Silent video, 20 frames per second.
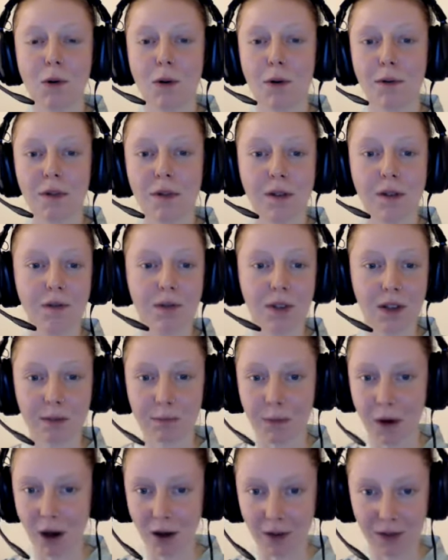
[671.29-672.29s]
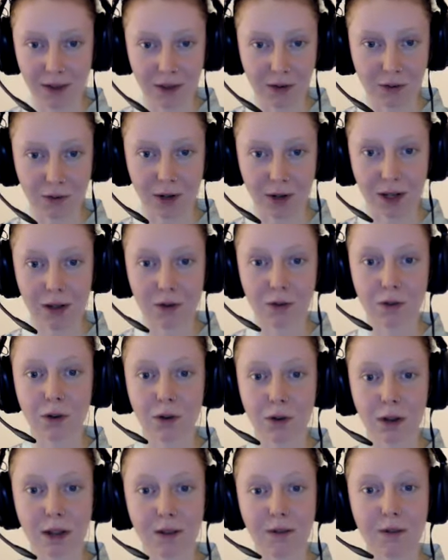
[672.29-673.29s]
of if this path is really
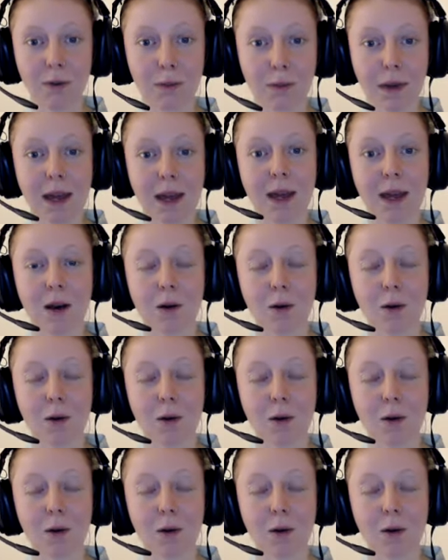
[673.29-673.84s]
truly for me